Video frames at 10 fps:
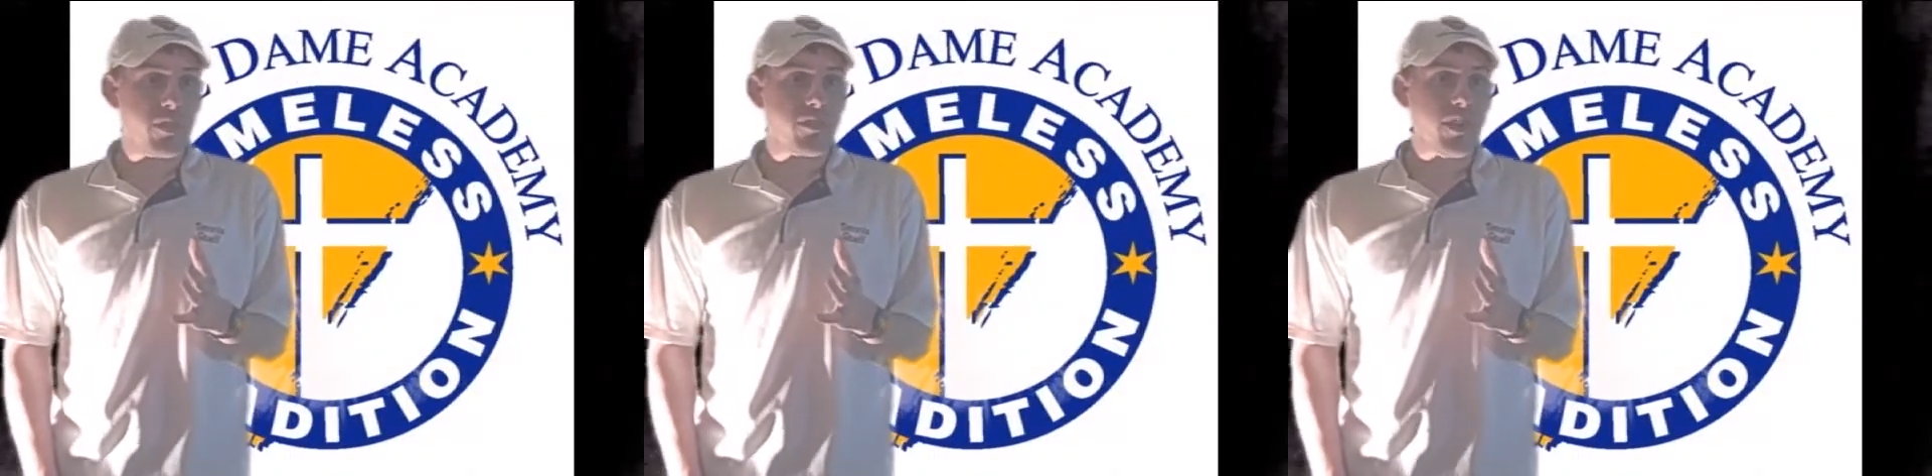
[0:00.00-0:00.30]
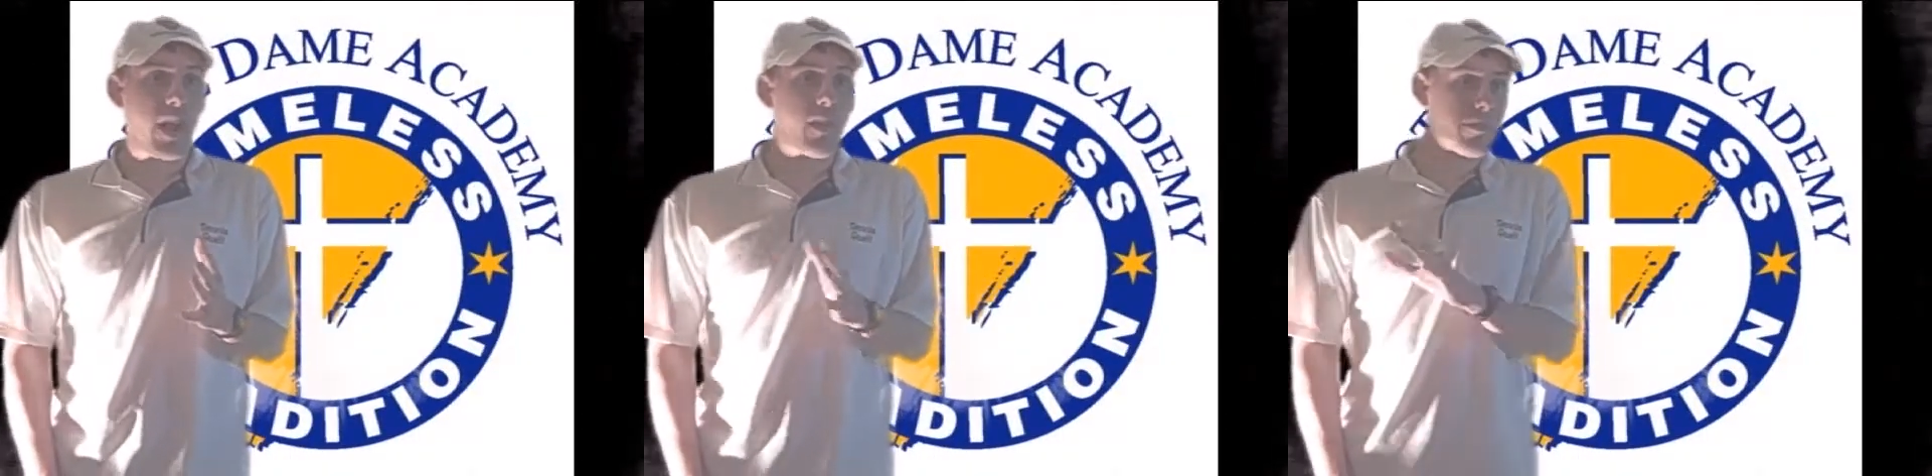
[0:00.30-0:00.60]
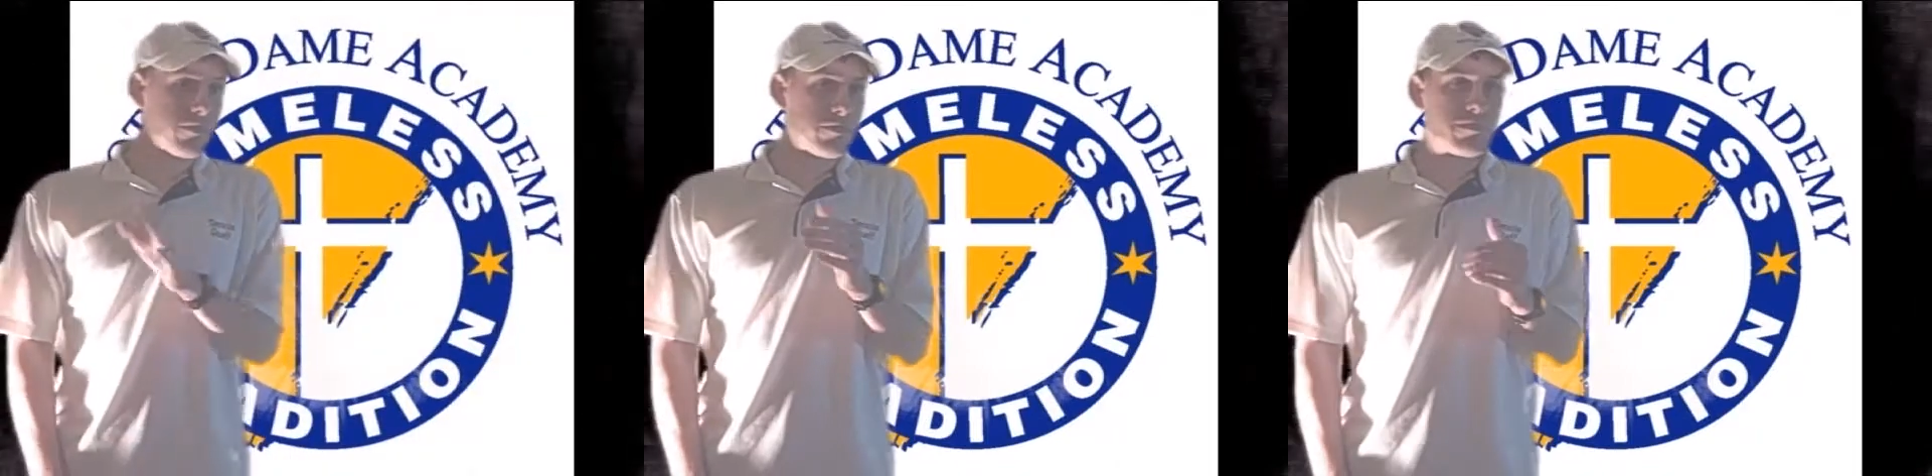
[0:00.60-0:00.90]
Now,
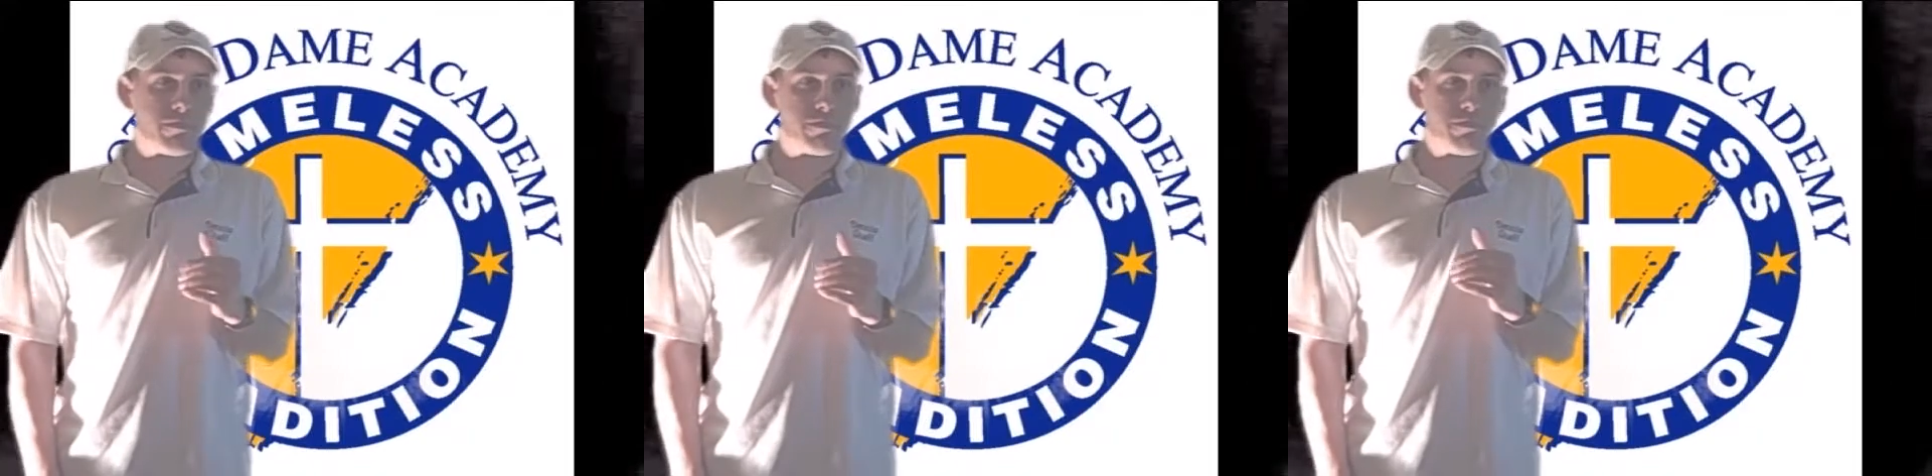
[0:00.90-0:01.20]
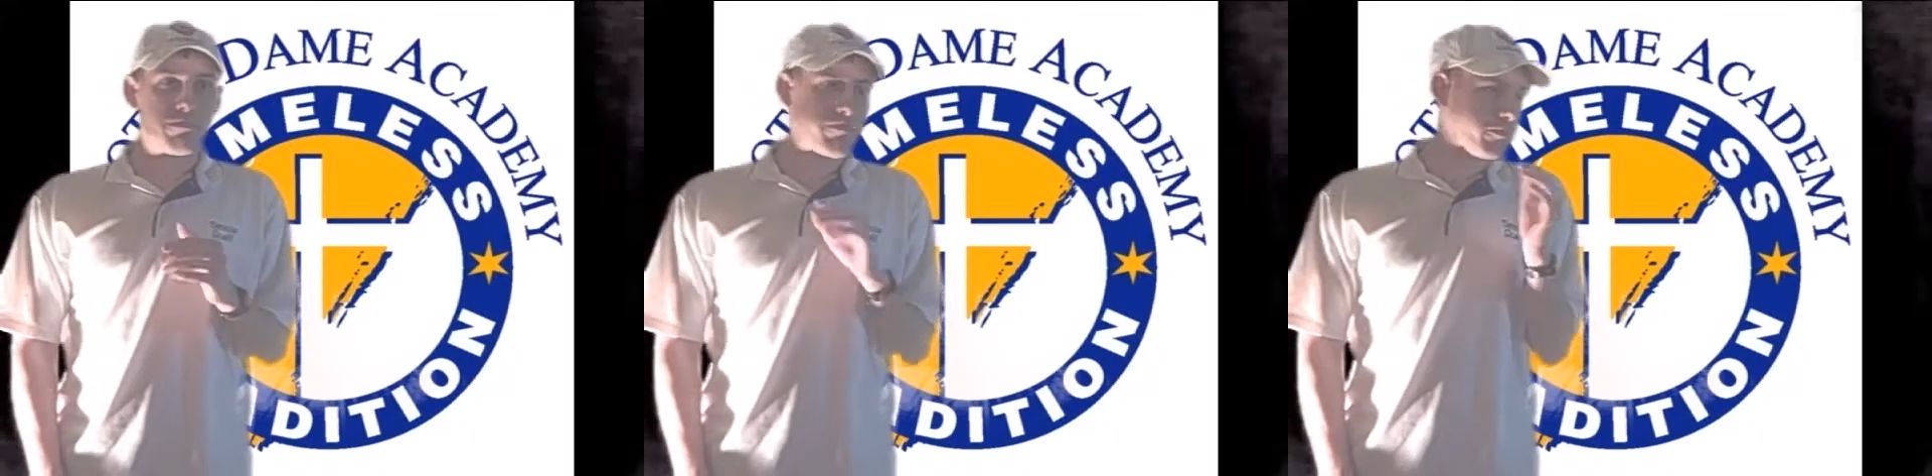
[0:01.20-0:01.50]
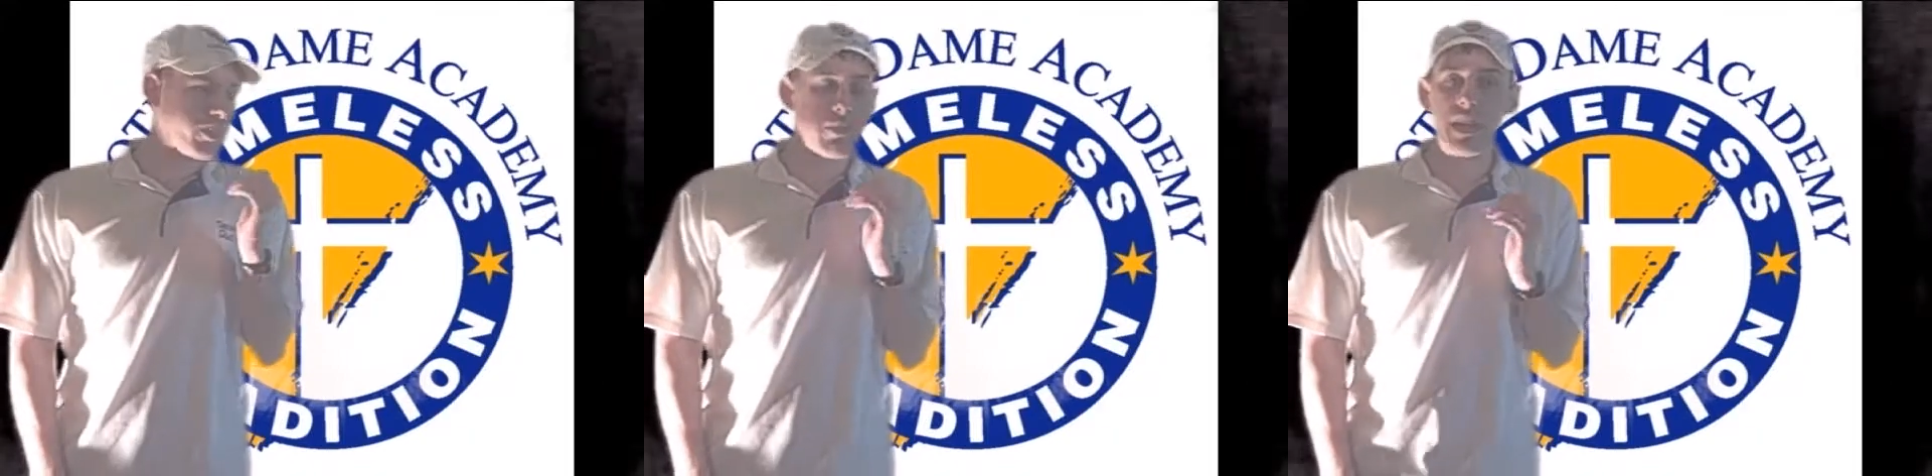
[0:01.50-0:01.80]

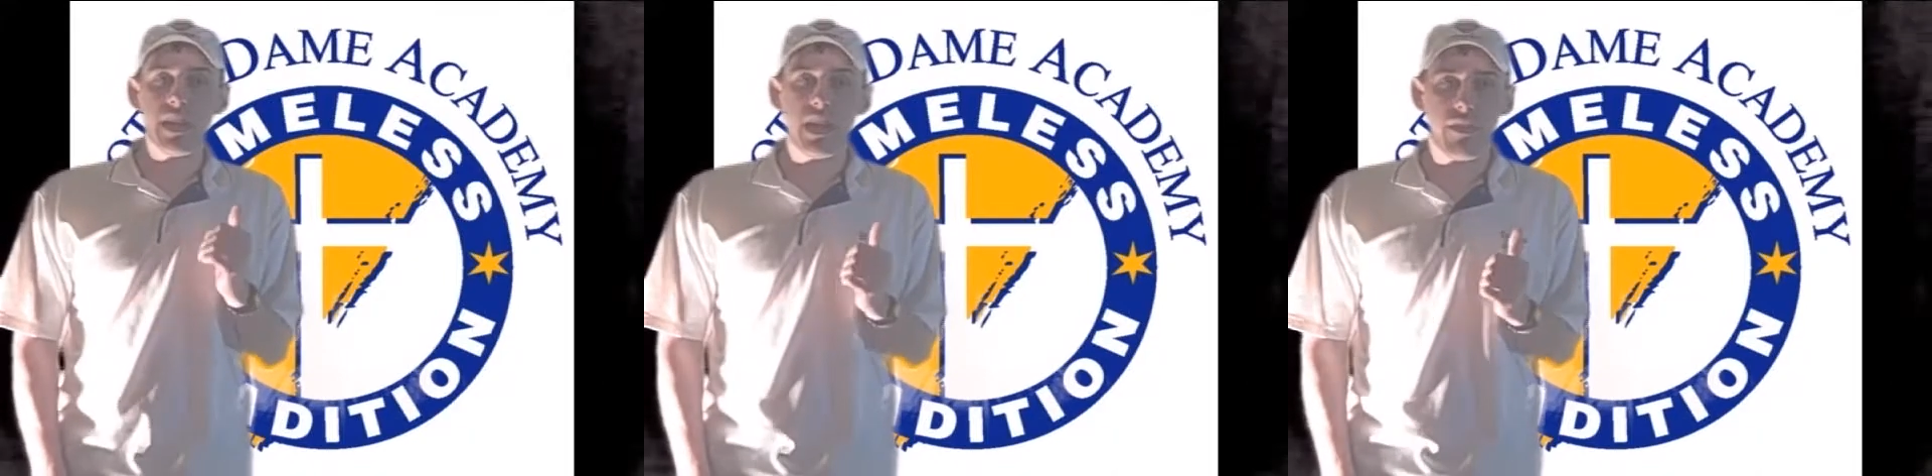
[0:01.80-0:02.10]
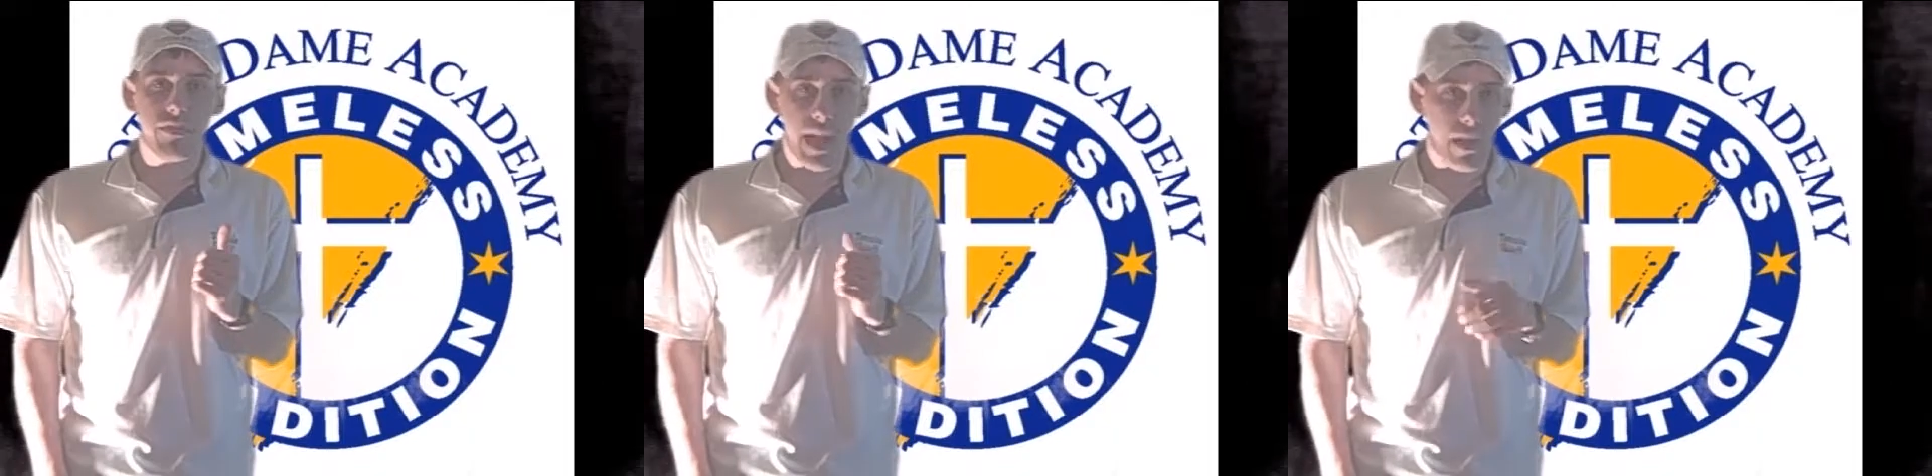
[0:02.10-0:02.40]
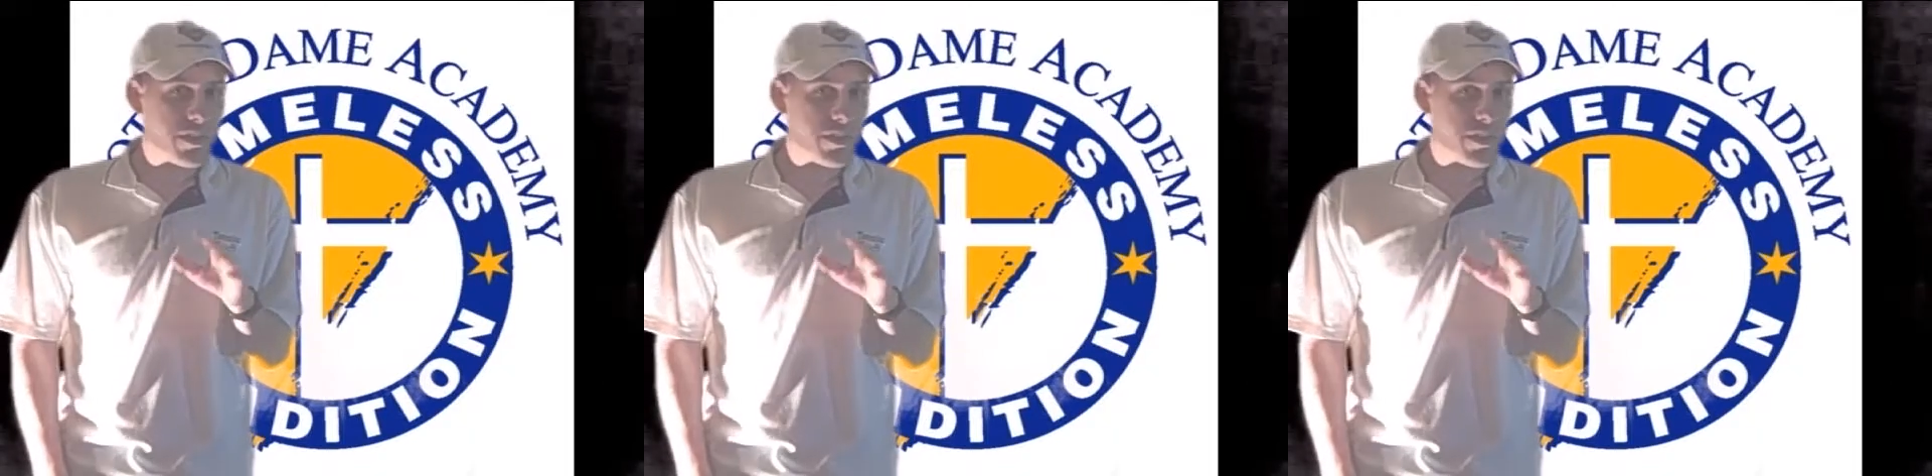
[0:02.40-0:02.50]
something he left out that